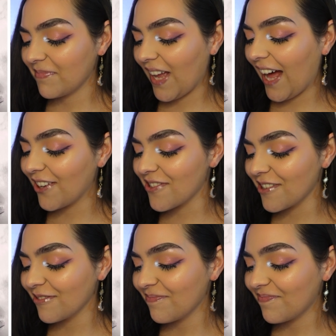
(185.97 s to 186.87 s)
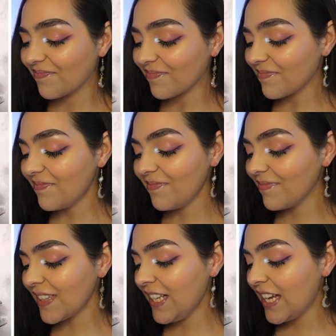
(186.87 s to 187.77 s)
I don't know.
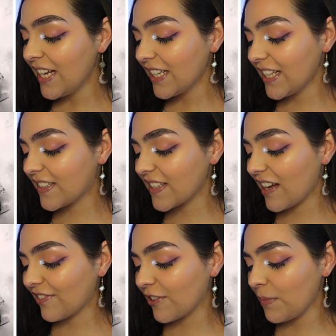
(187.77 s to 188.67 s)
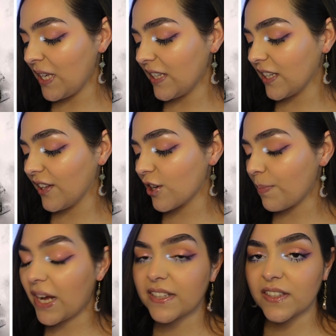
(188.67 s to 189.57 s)
It's not for me. The glitter
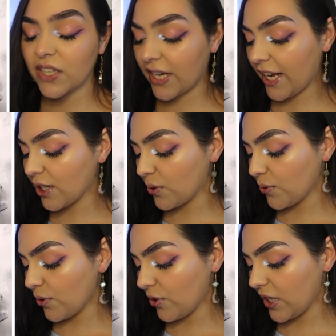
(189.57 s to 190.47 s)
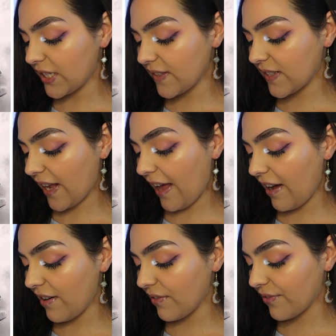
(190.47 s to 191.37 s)
pots look kind of cool. It doesn't
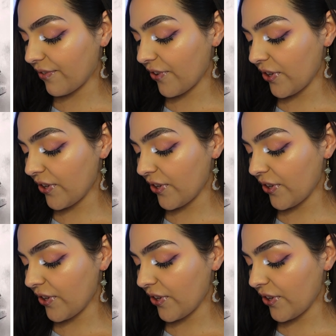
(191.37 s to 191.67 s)
have